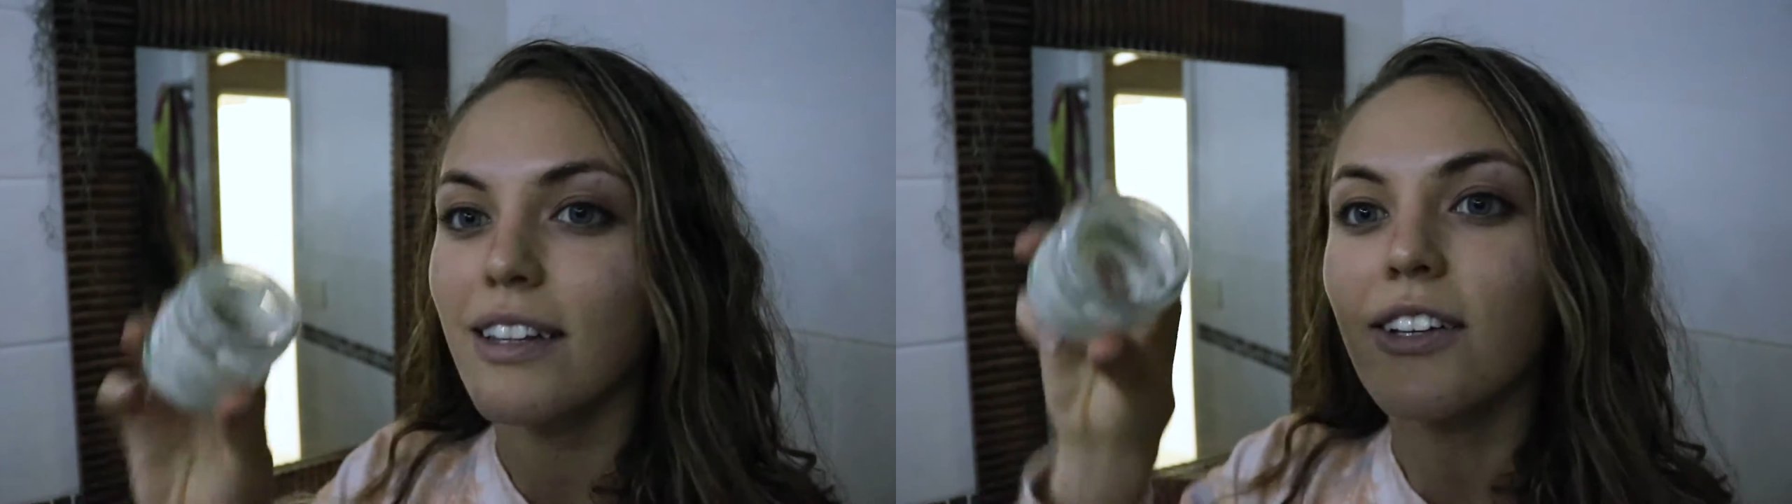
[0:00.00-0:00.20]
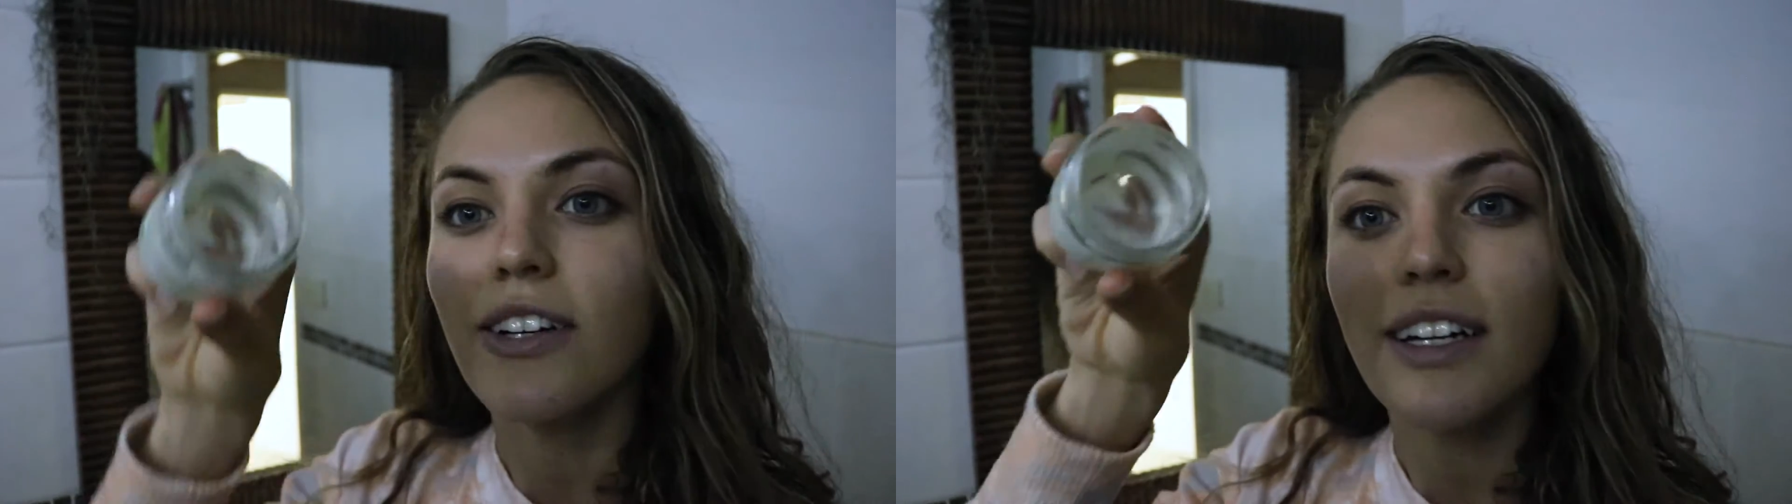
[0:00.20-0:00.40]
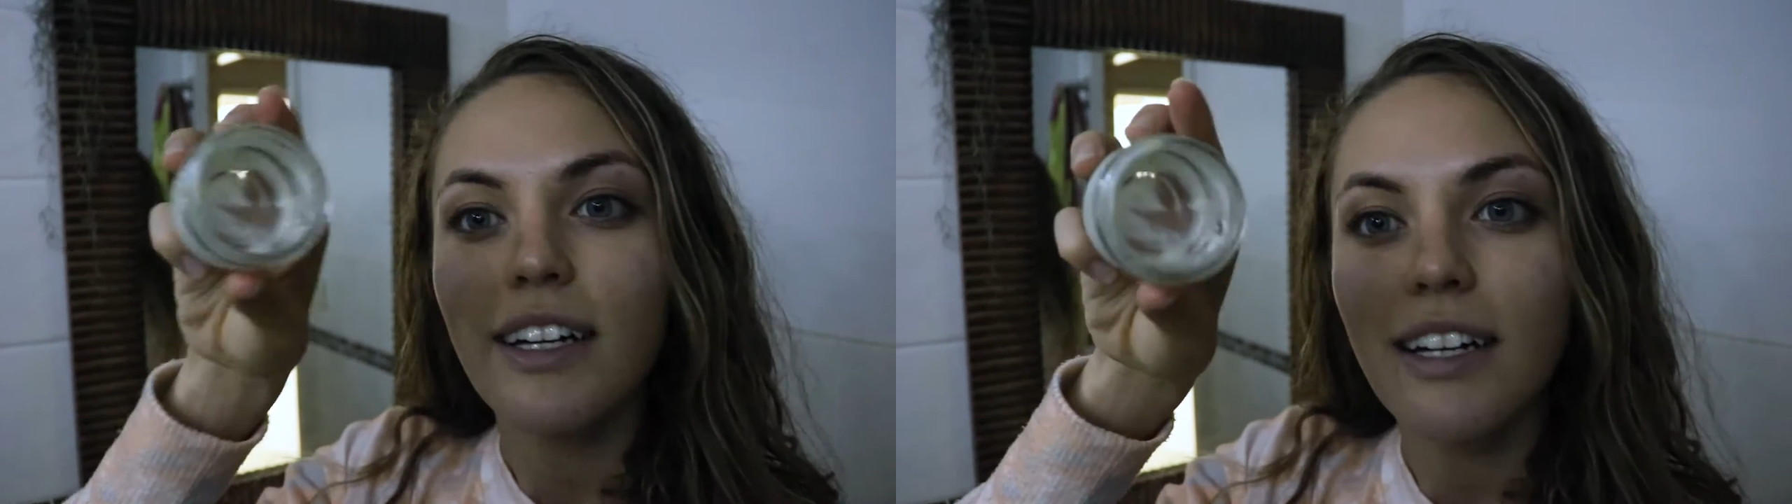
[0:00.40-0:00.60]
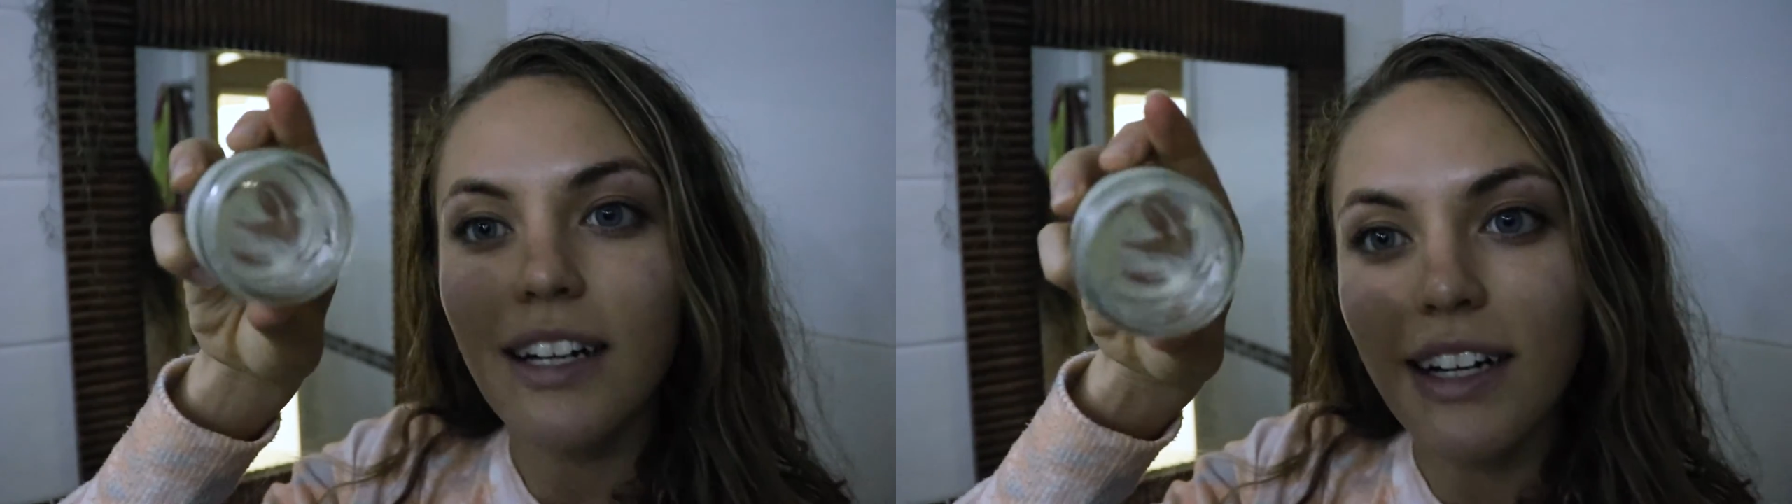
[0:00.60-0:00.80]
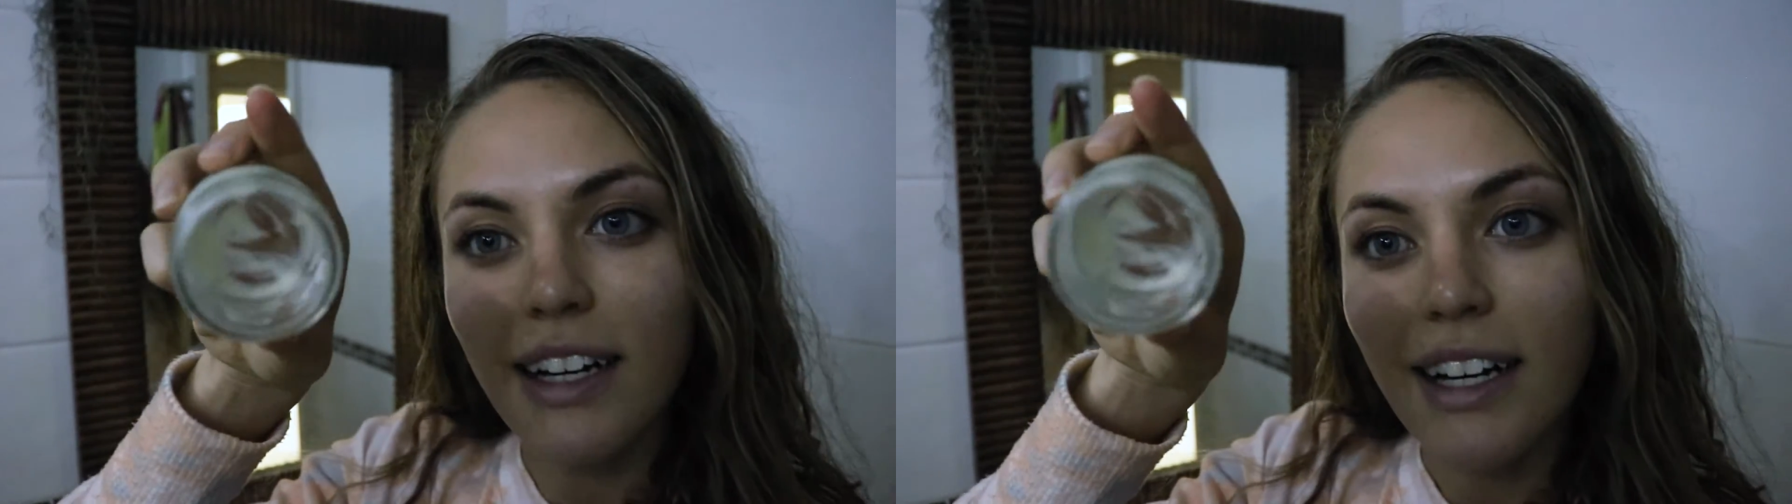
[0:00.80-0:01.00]

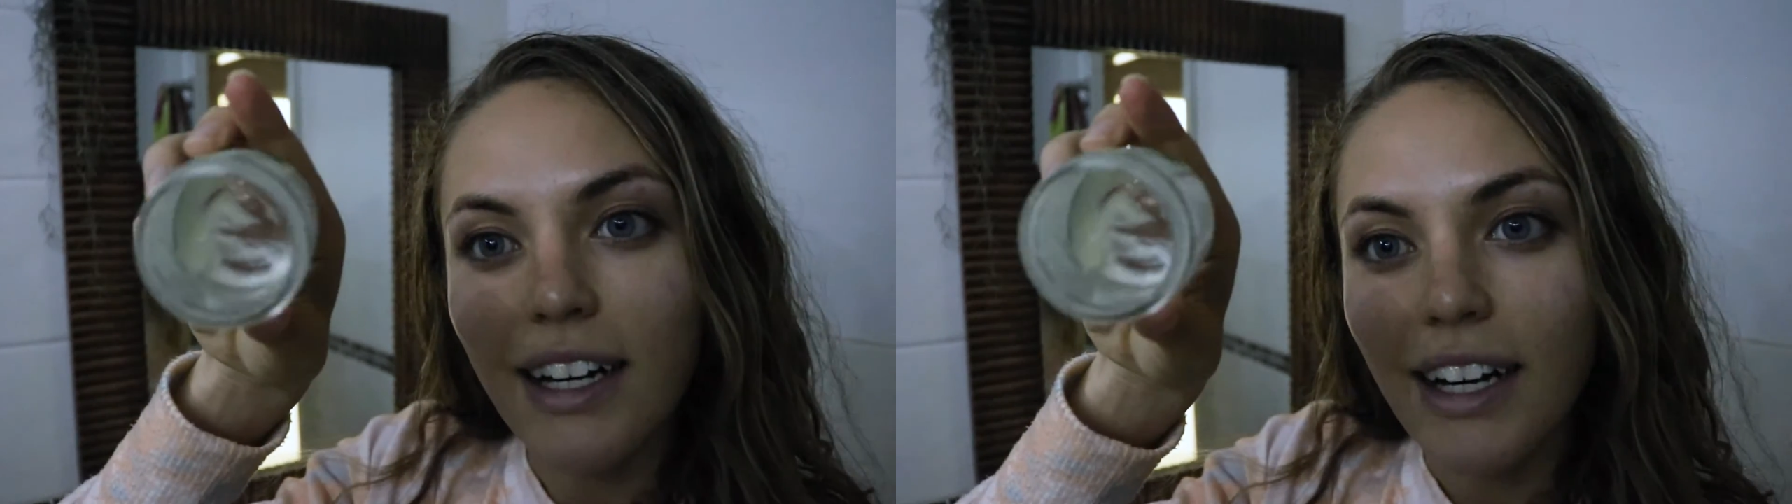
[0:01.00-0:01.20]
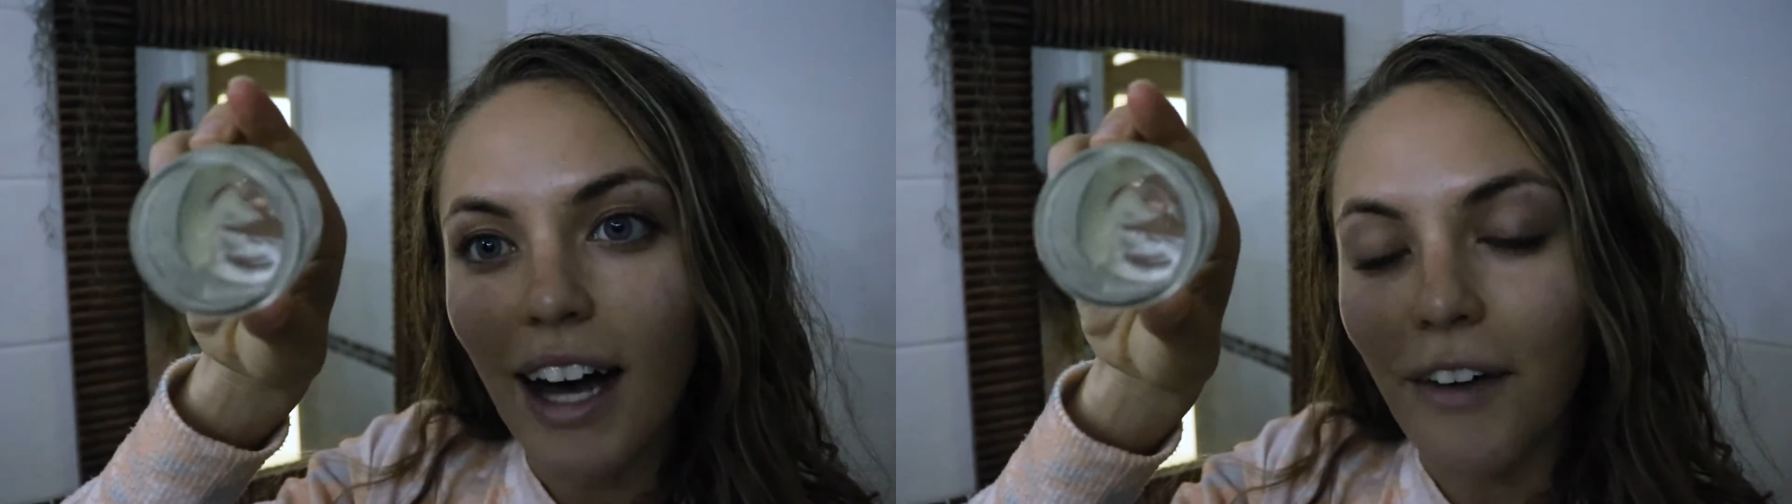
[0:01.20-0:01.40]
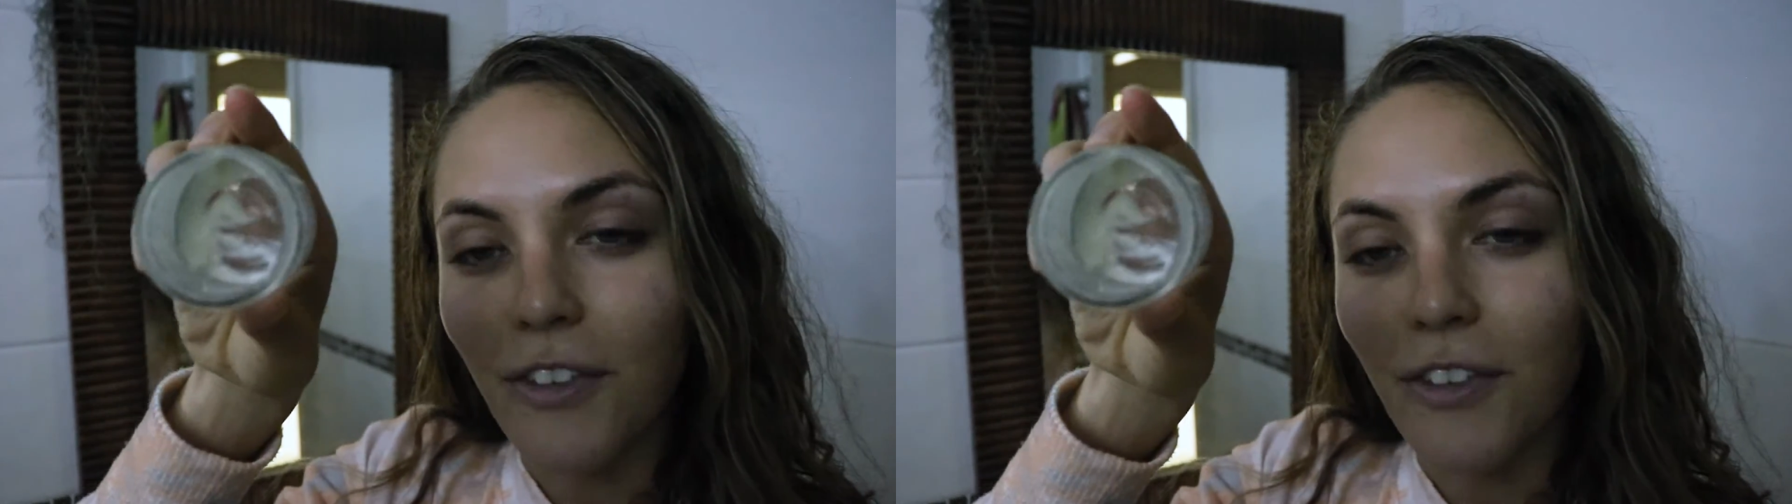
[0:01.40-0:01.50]
Look,